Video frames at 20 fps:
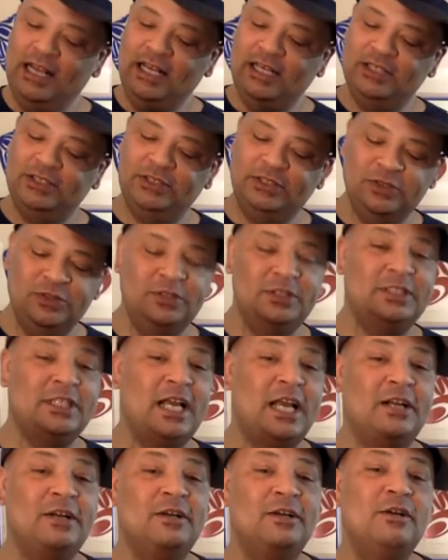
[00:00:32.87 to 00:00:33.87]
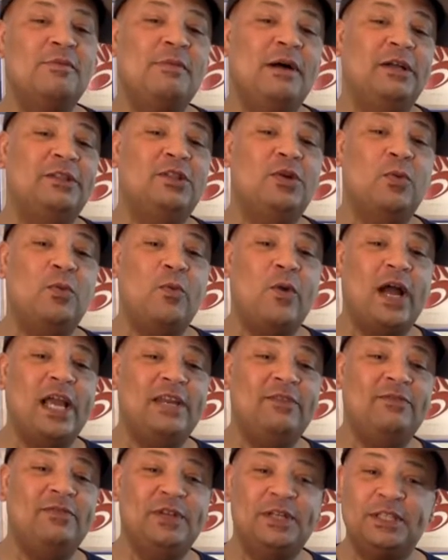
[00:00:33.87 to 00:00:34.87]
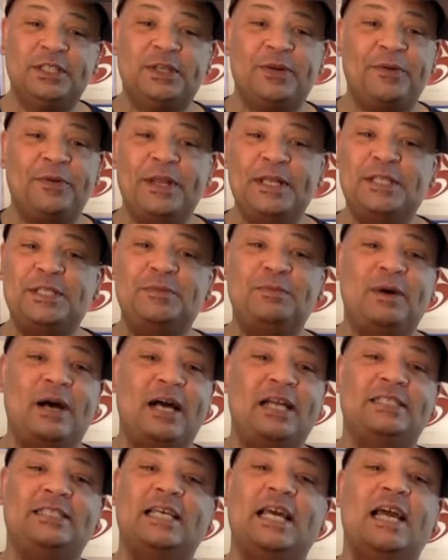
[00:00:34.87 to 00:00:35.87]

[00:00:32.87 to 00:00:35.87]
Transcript: As soon as I heard about the wine finished green spots,